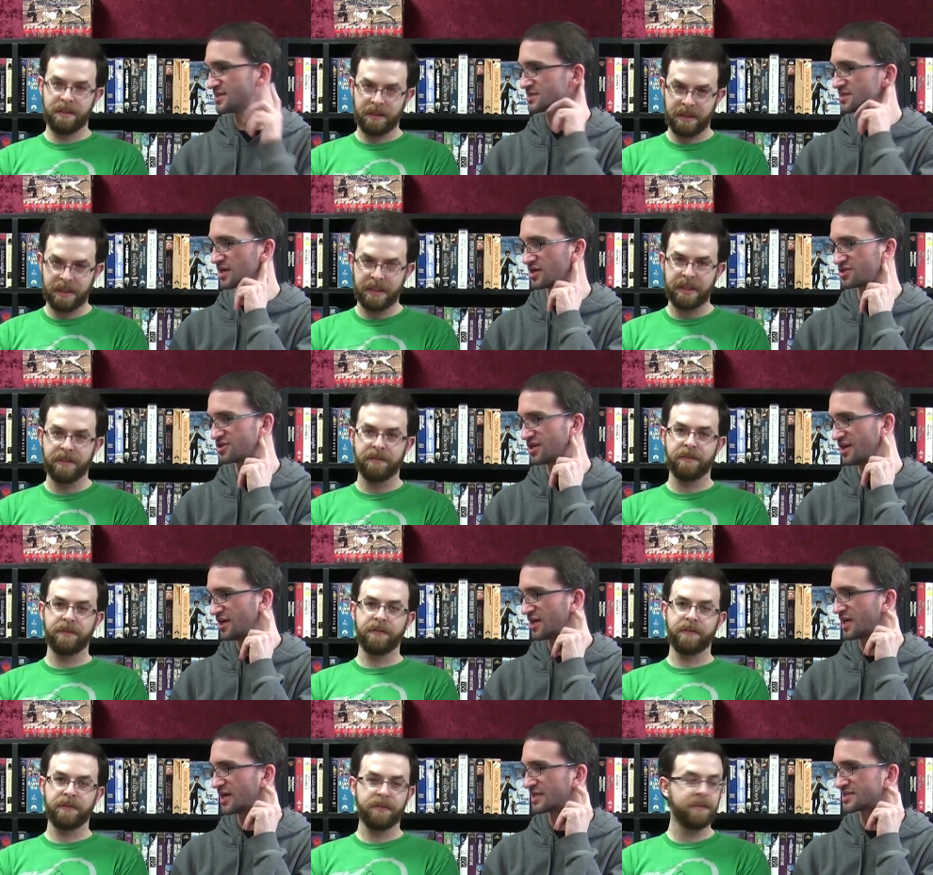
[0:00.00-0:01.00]
Speaker 1: Yes. Like
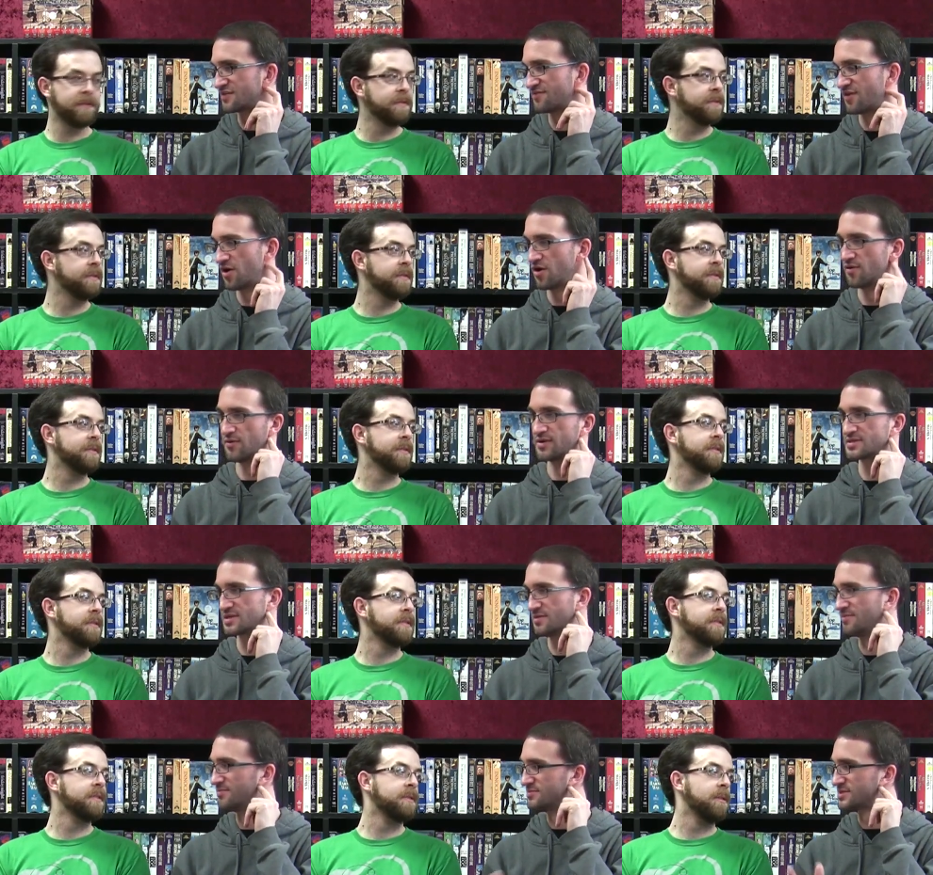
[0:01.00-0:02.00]
she gets involved with
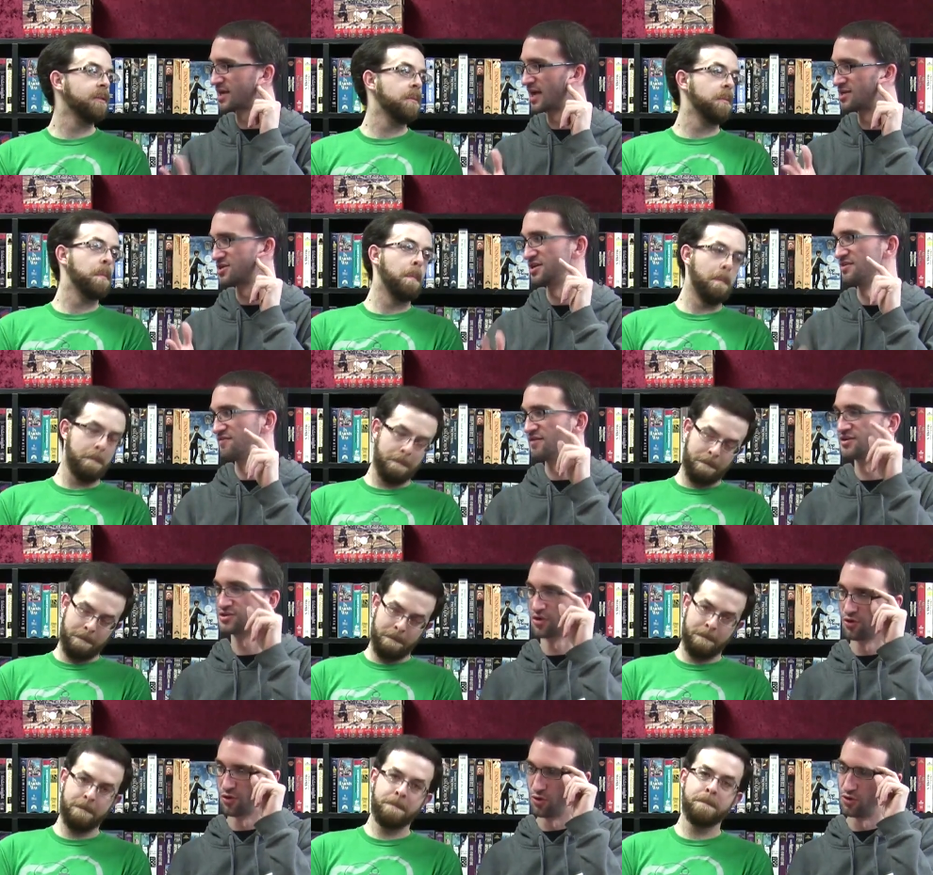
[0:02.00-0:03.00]
some sketchy mm-hmm.
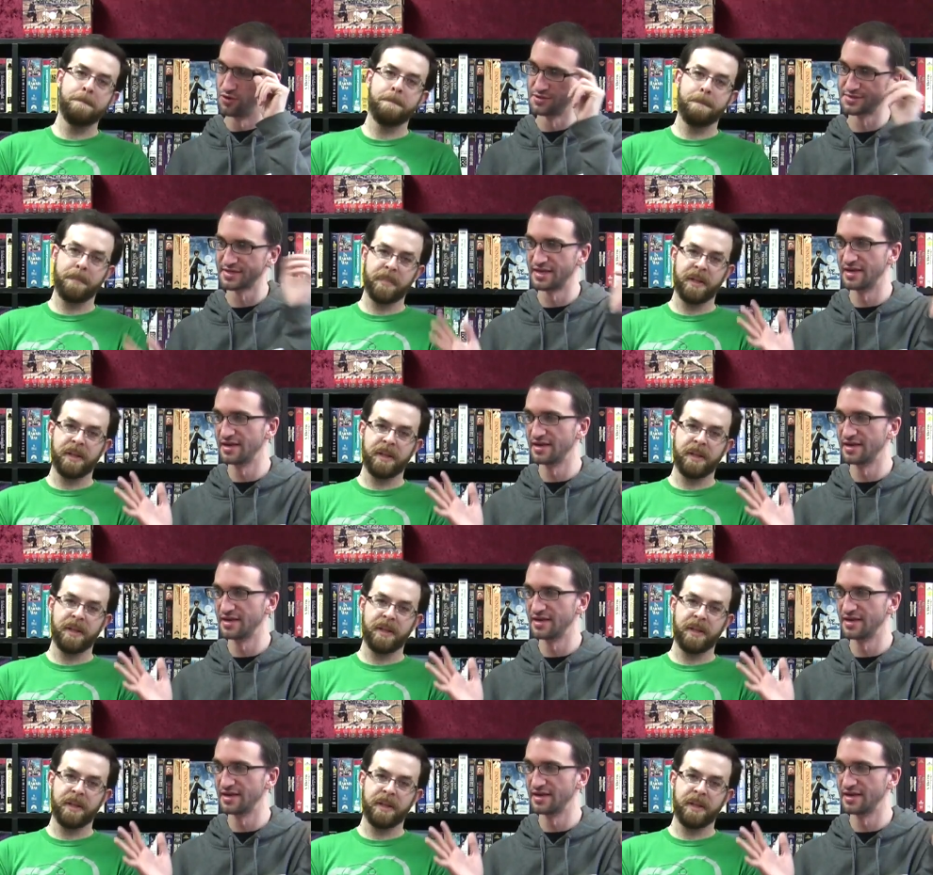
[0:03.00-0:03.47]
individuals, mm-hmm.